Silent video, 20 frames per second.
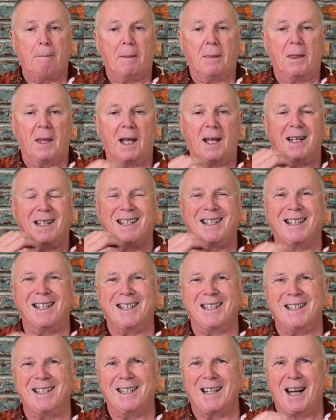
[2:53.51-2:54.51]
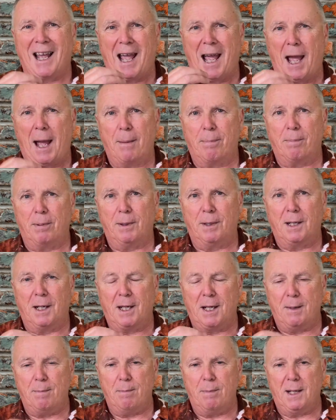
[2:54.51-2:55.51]
that didn't happen
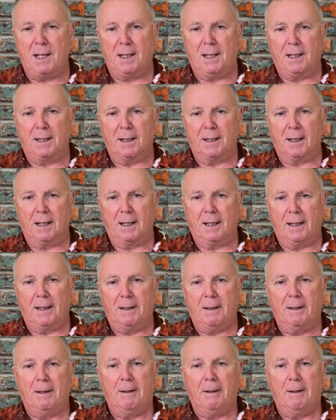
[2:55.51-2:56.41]
immediately.